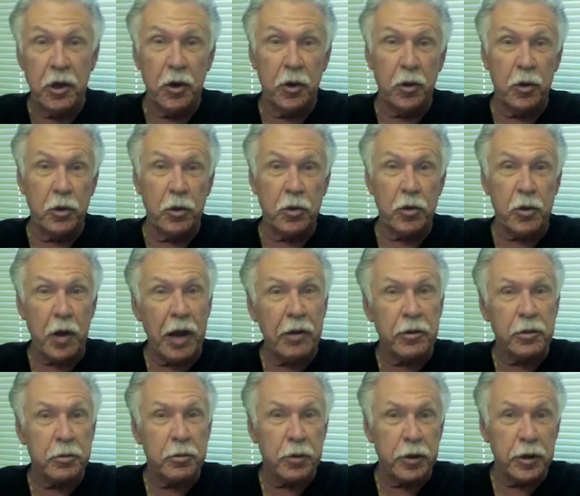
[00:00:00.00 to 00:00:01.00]
old crown
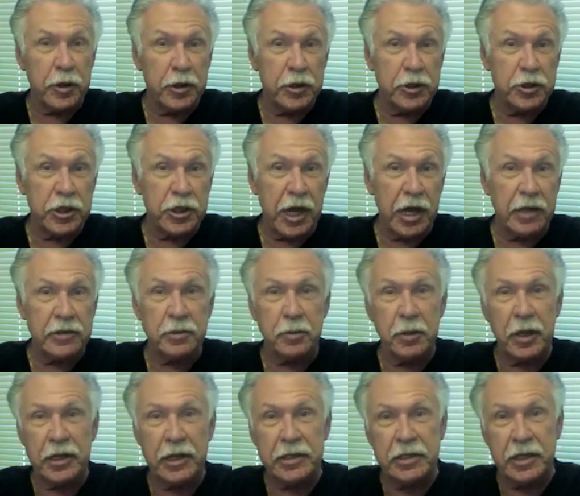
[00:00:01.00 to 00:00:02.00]
and bridge,
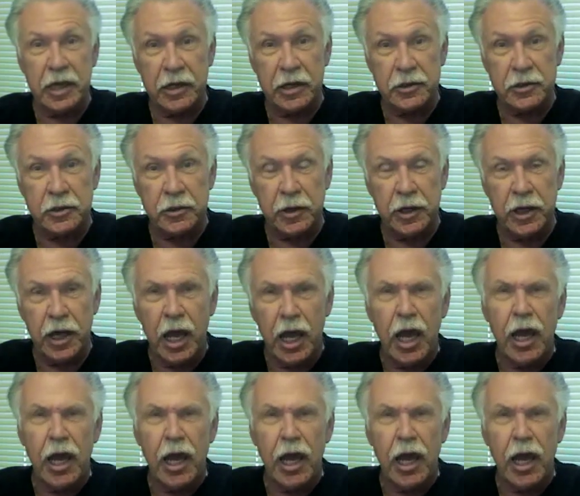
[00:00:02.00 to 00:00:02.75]
cosmetic dentistry,